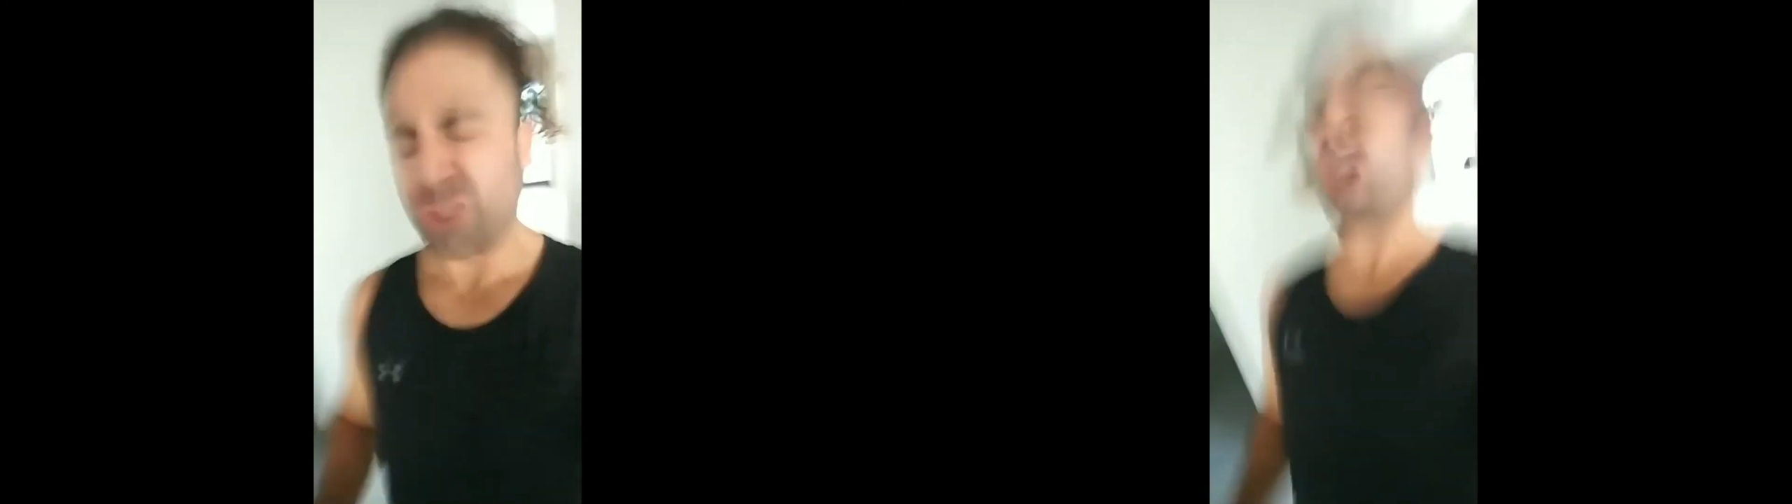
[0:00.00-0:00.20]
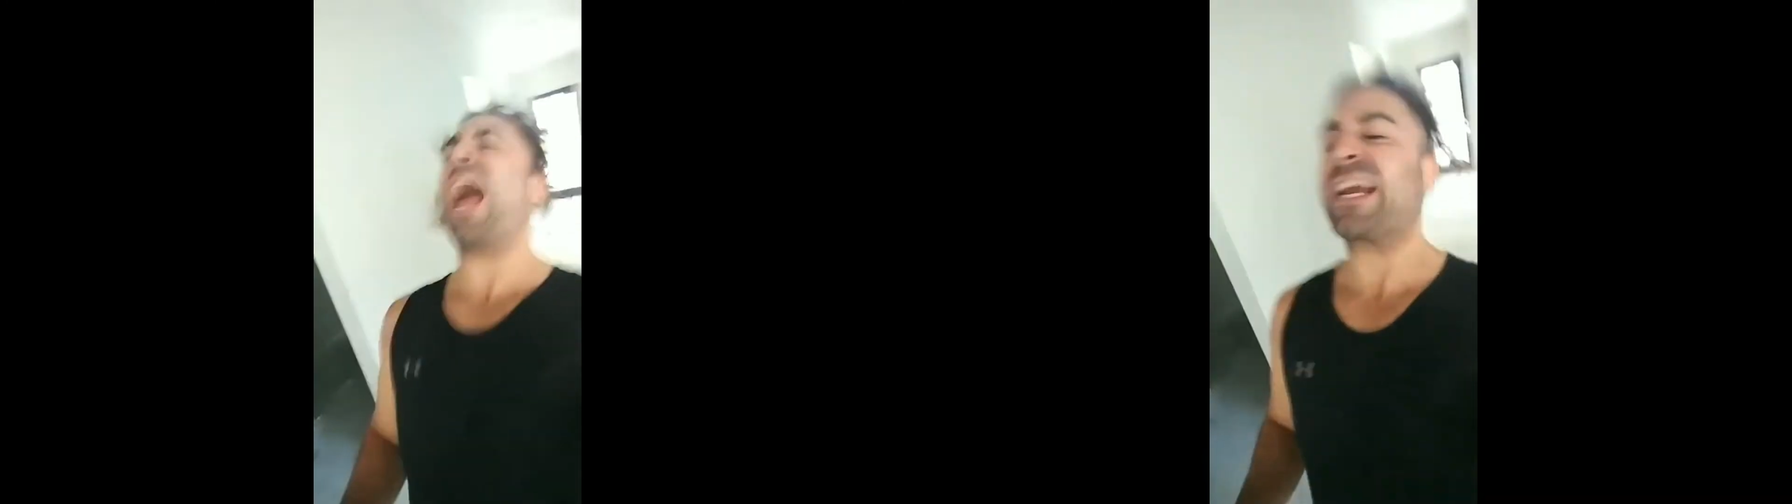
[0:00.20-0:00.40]

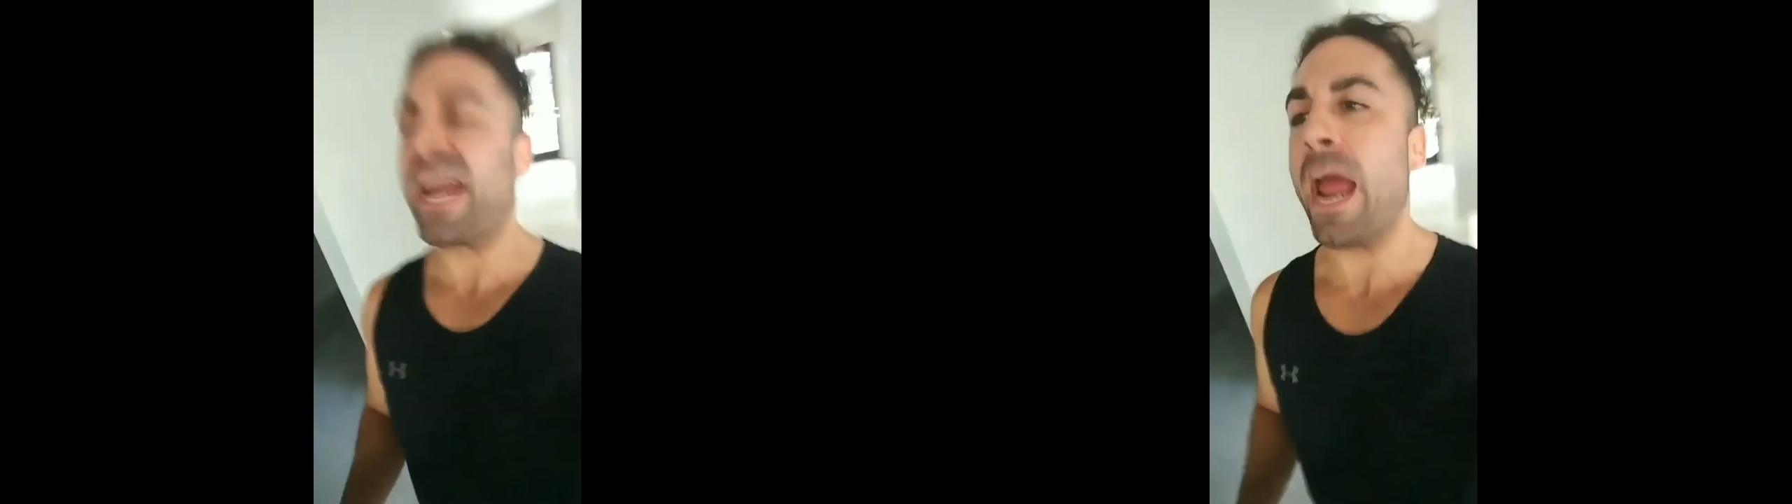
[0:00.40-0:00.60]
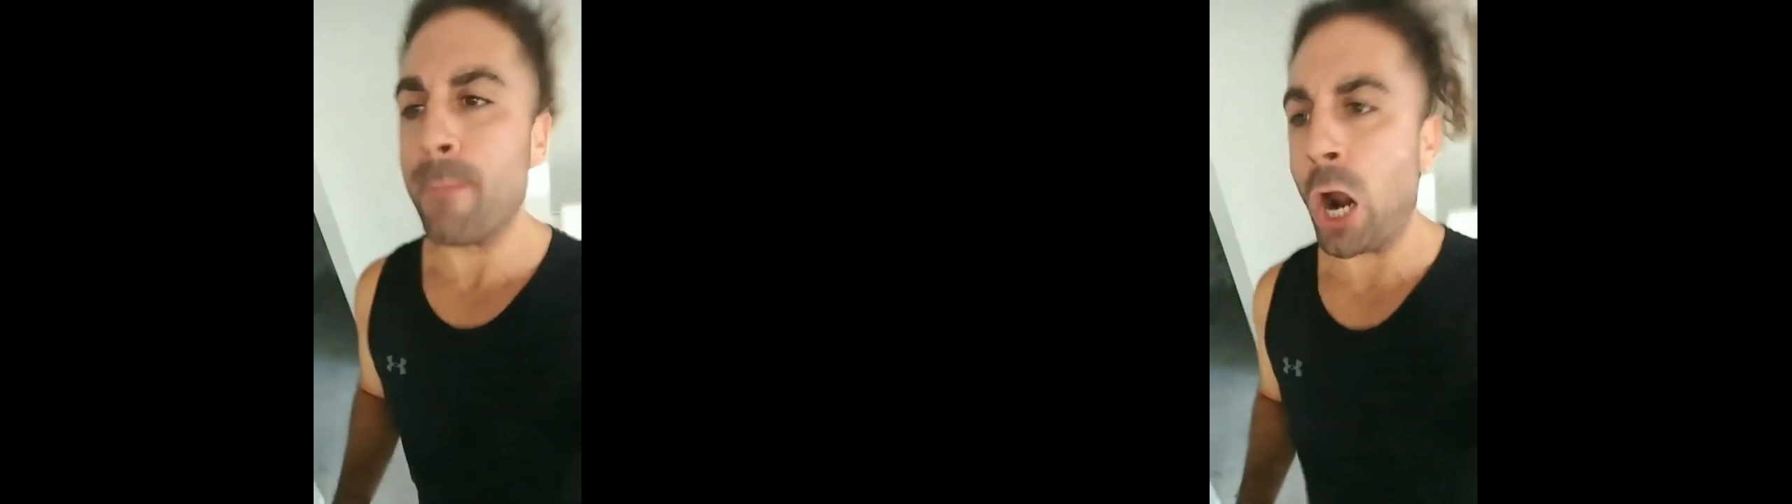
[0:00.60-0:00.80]

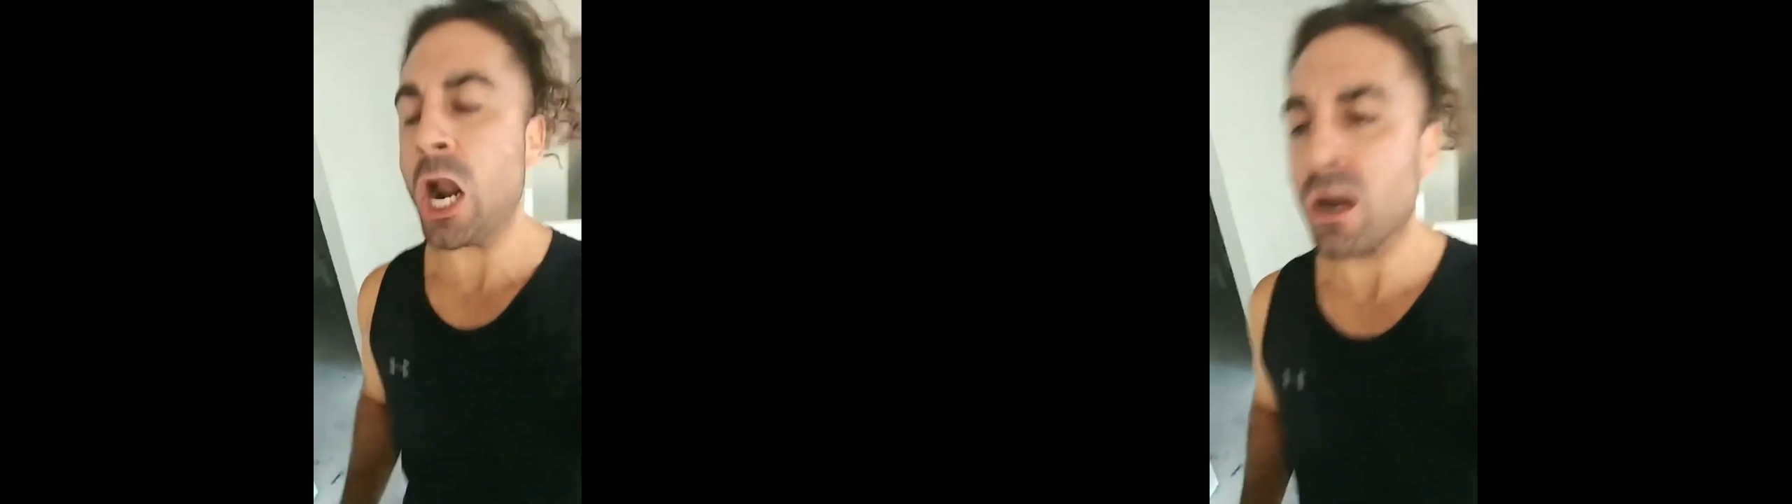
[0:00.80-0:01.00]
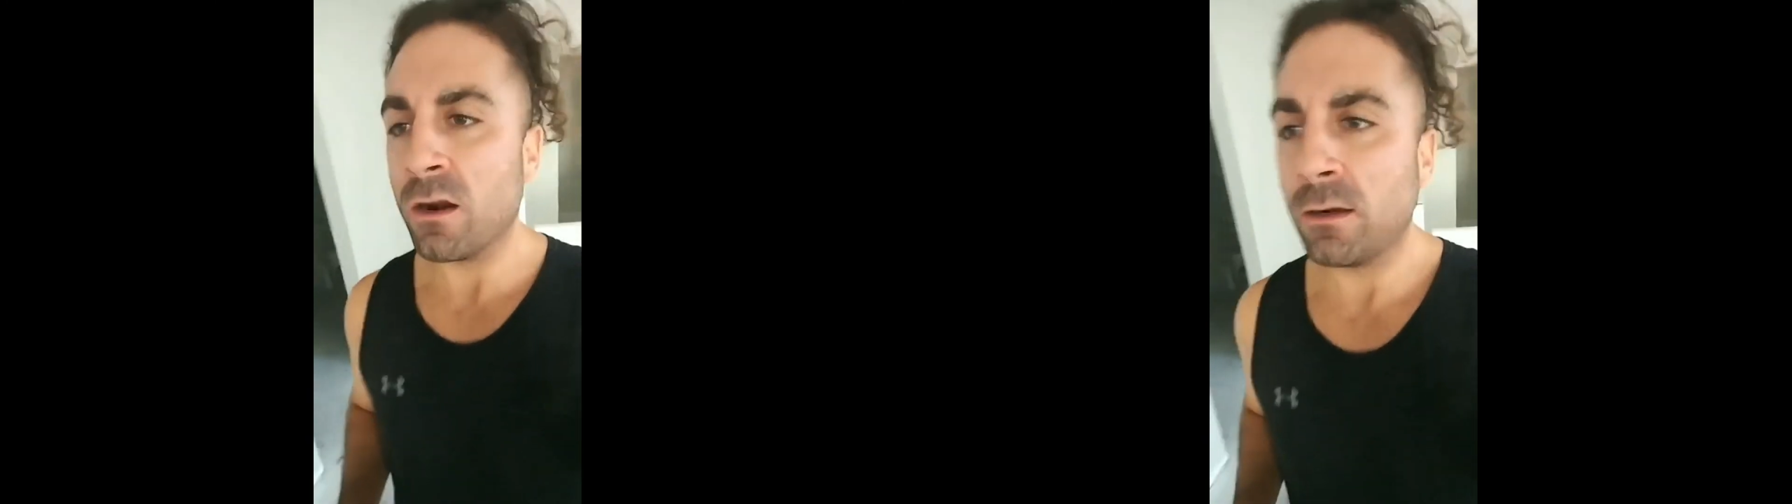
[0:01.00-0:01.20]

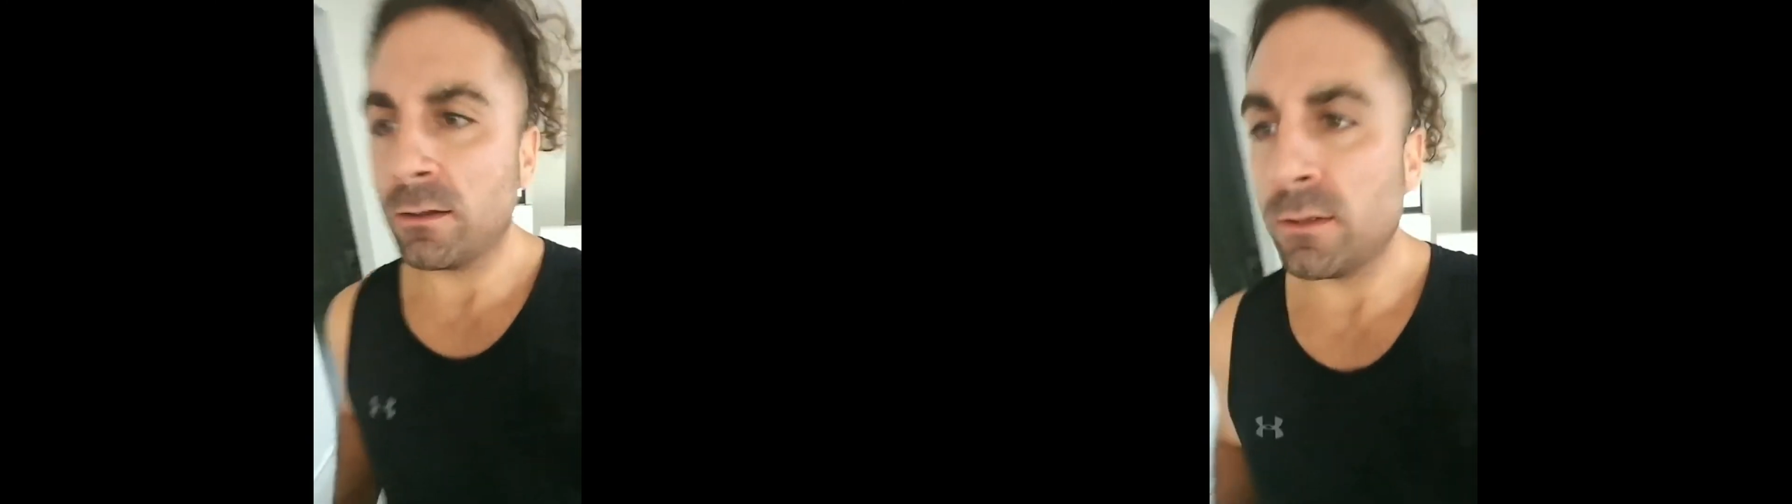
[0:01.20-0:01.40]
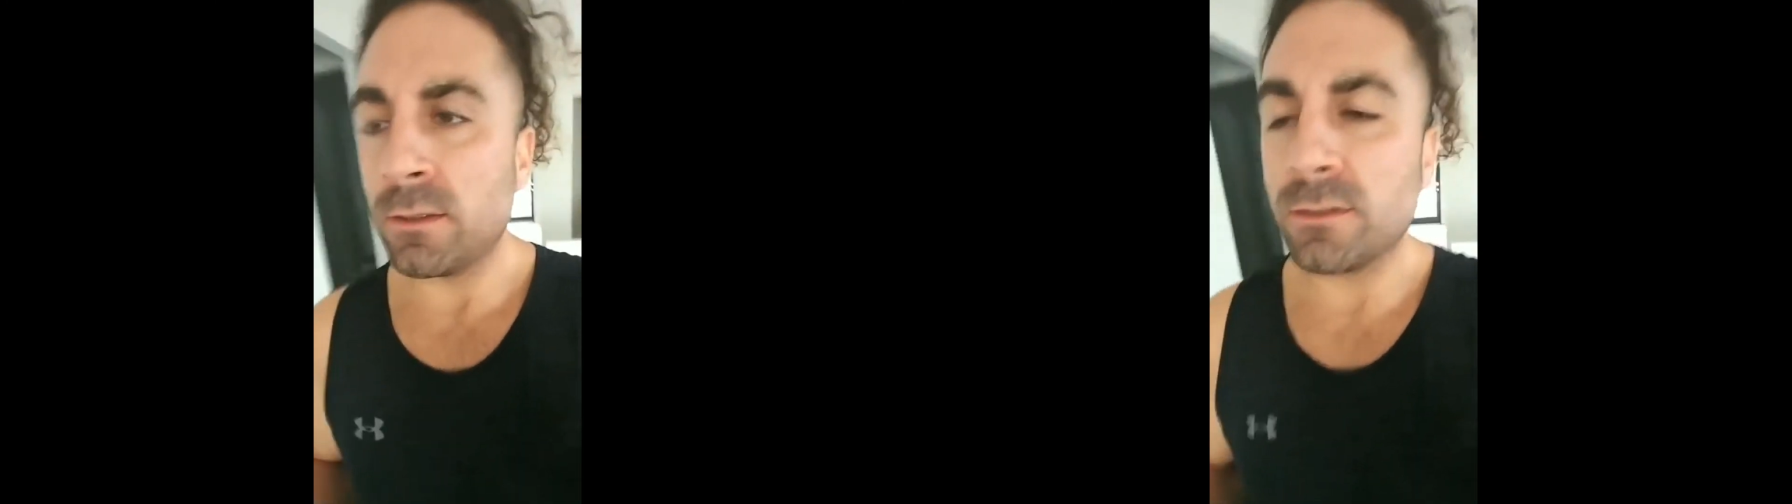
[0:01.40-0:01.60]

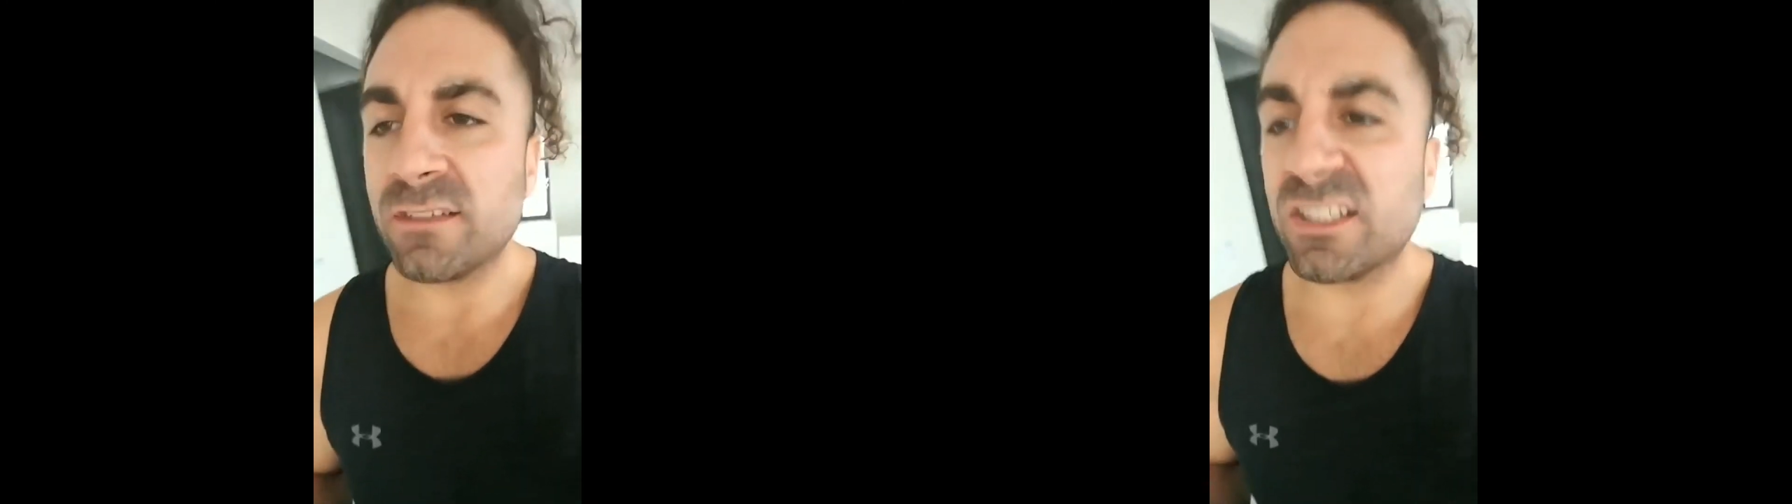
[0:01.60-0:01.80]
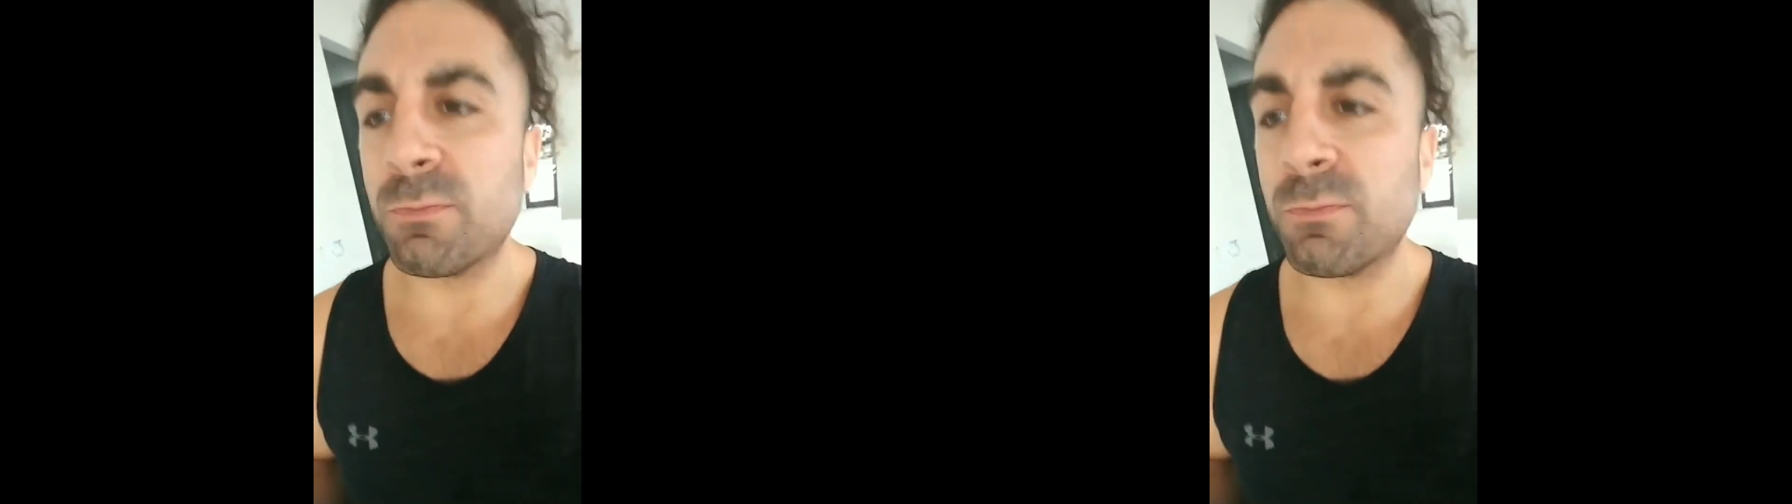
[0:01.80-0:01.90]
jackhammer